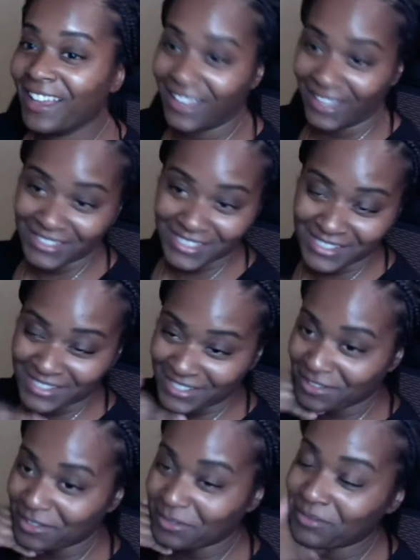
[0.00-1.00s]
I just
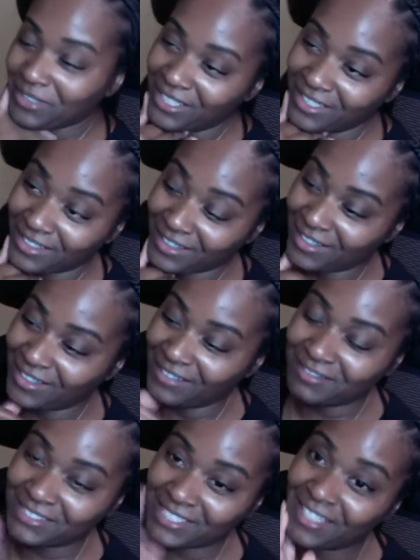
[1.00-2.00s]
sent the reading and
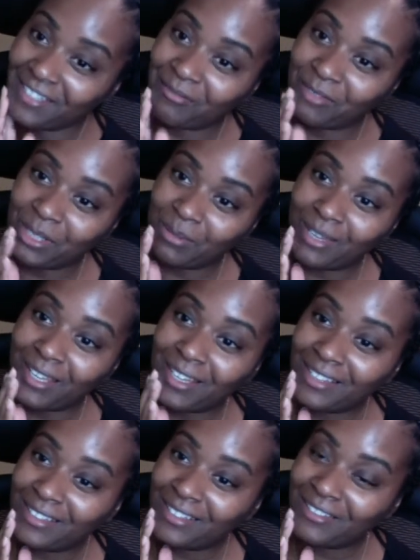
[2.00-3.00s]
was getting feedback. I
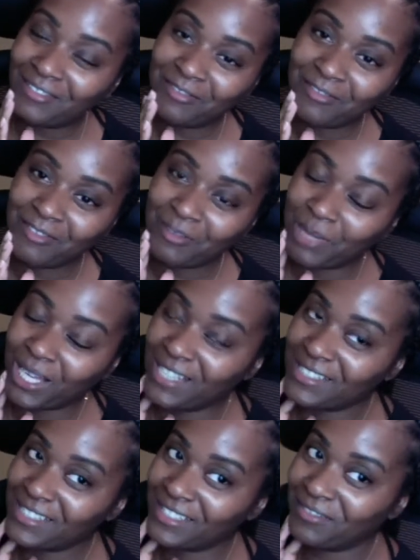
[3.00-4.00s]
love
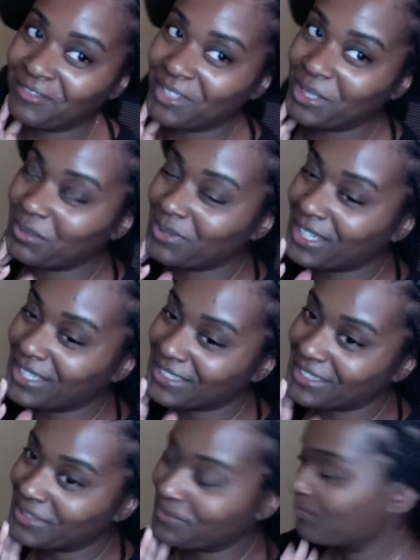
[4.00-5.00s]
positive feedback.
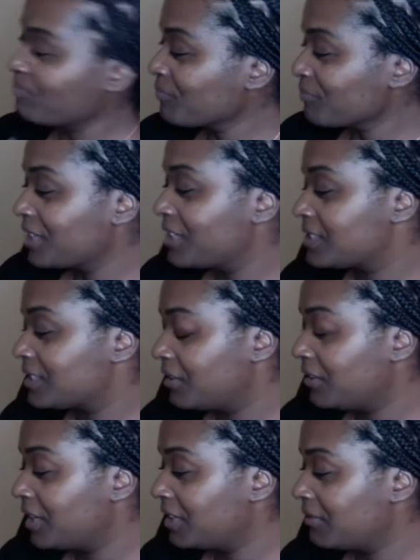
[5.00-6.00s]
So
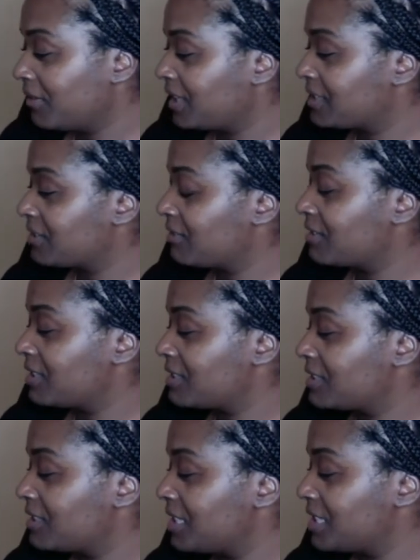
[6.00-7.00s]
anyway, so this
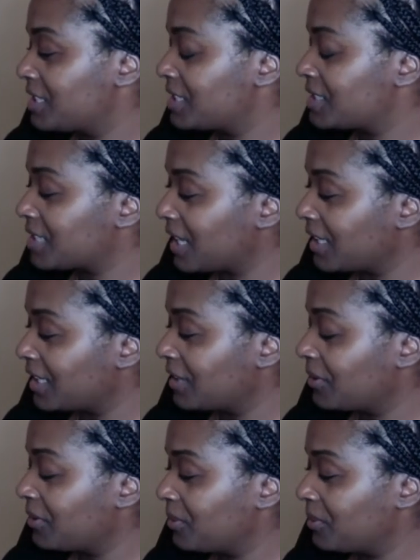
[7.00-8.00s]
is deciding
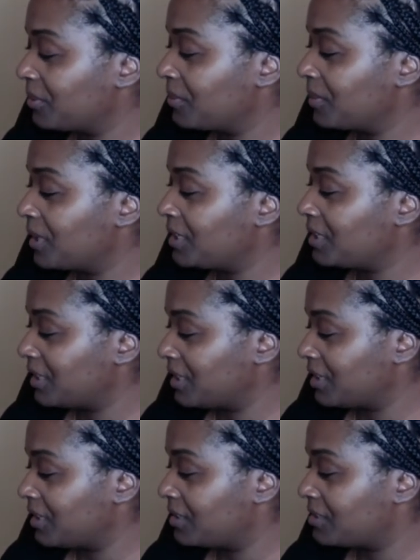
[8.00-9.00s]
who it
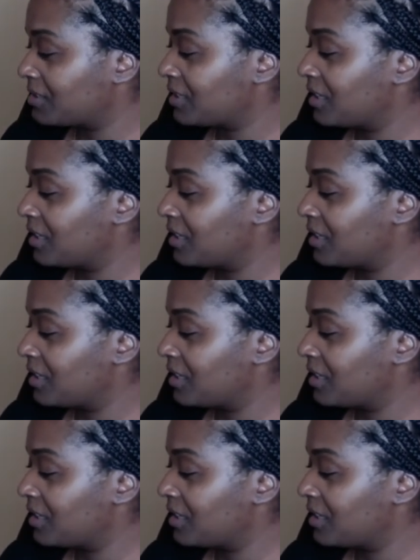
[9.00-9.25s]
is